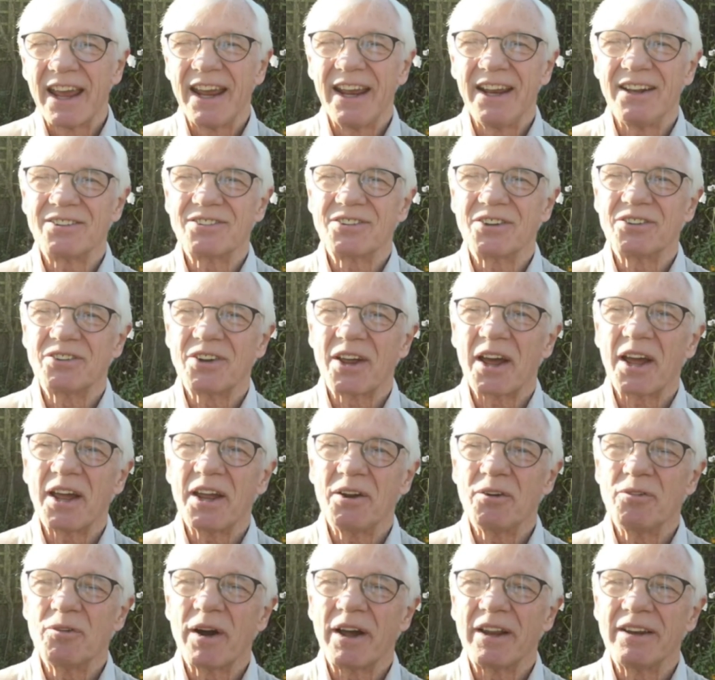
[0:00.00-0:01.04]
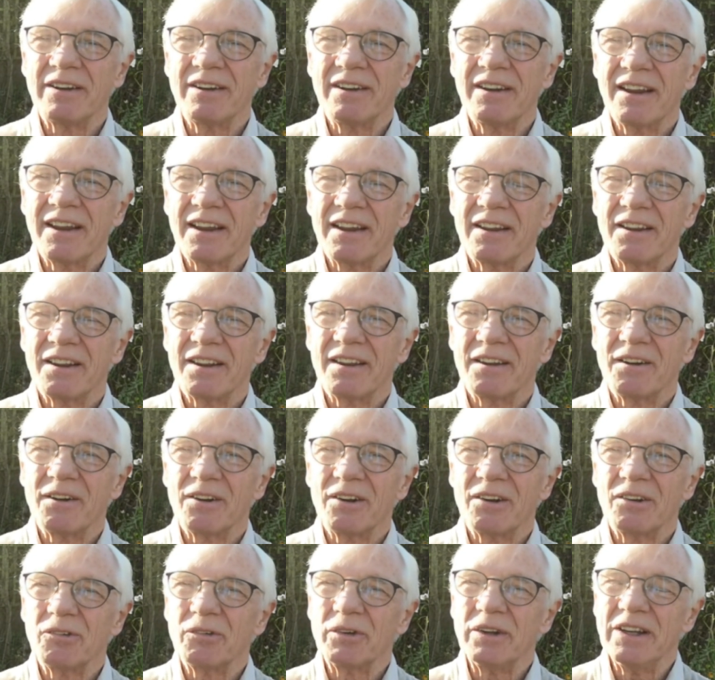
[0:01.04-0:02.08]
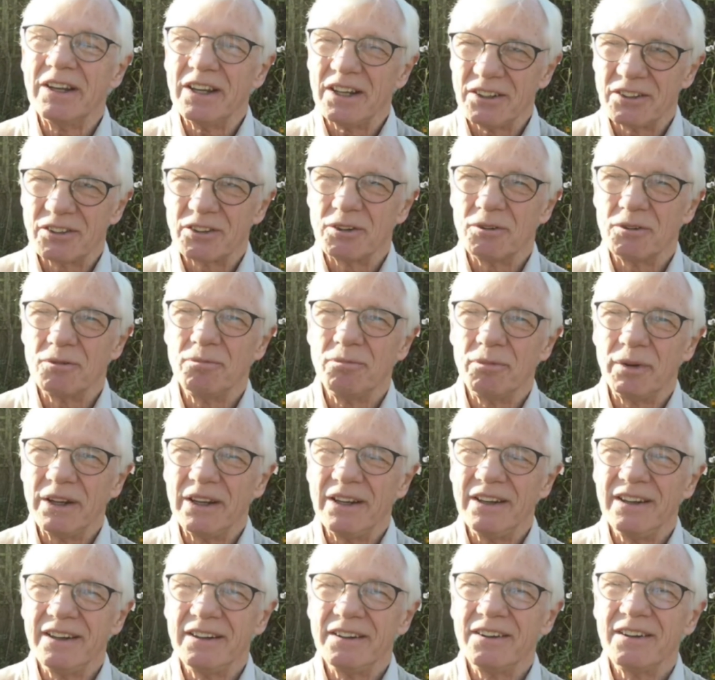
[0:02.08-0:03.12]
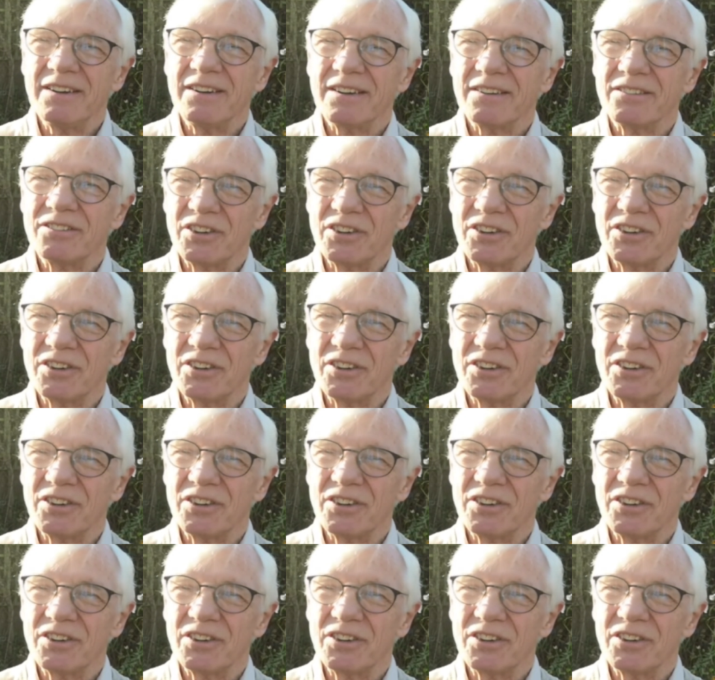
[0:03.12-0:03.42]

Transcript: It's a day when we need to be